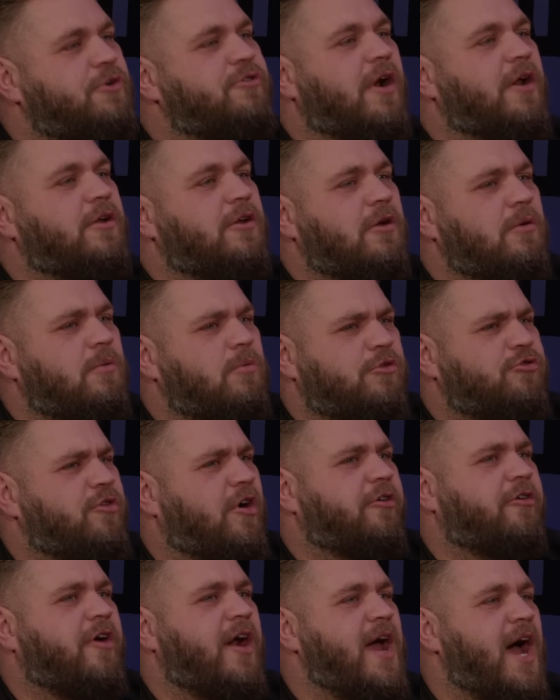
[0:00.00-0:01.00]
What we're trying to do, we're
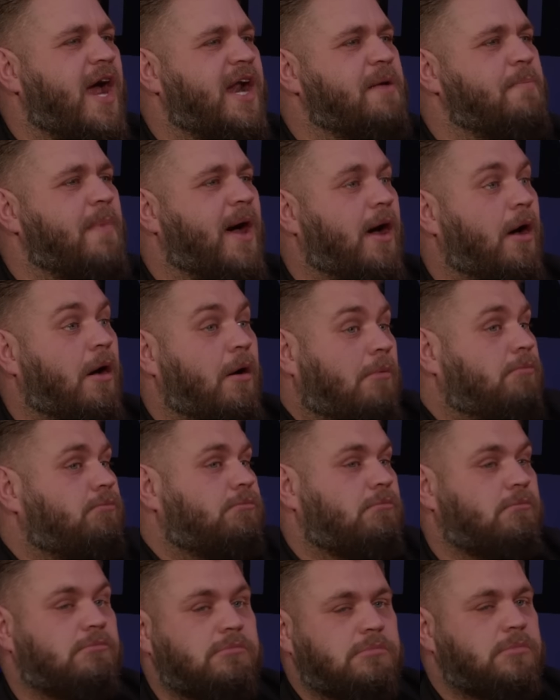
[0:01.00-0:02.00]
trying to create
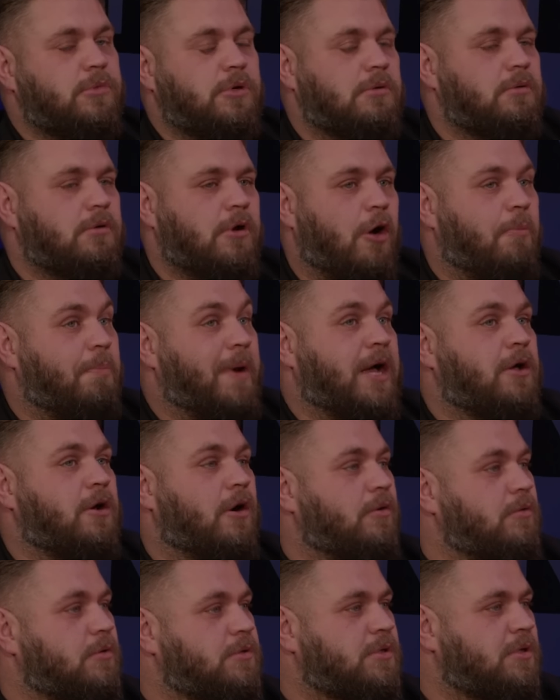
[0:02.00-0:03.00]
antimatter or black
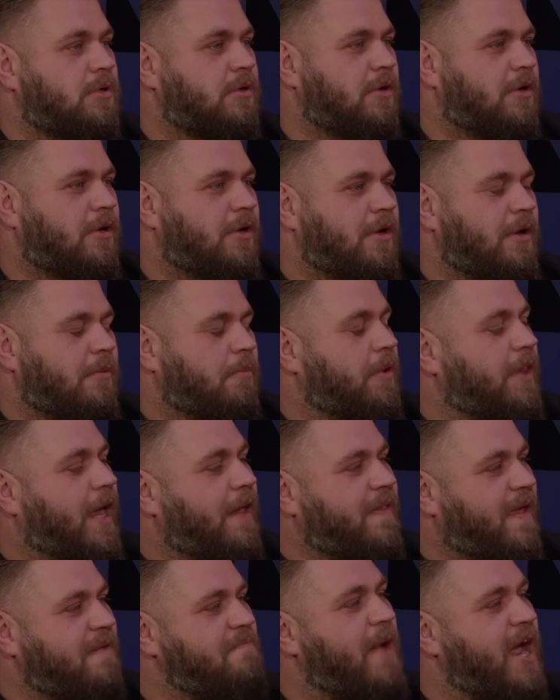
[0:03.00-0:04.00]
holes. But
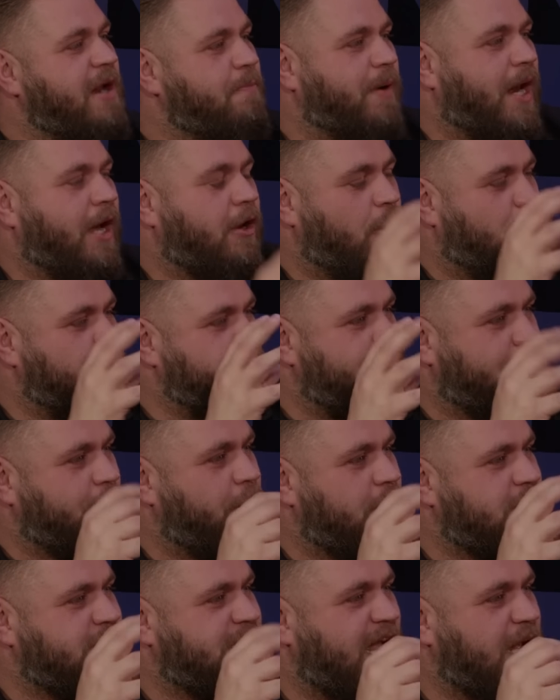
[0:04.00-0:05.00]
and they made black holes, but
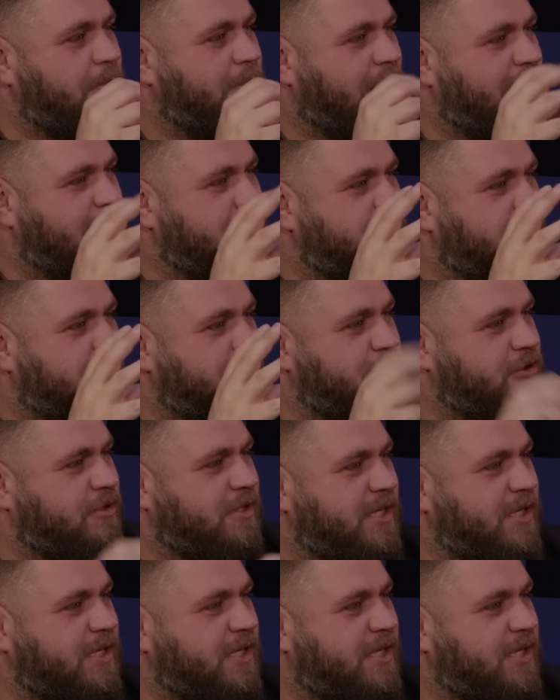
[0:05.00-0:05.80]
they're not stable on it, so they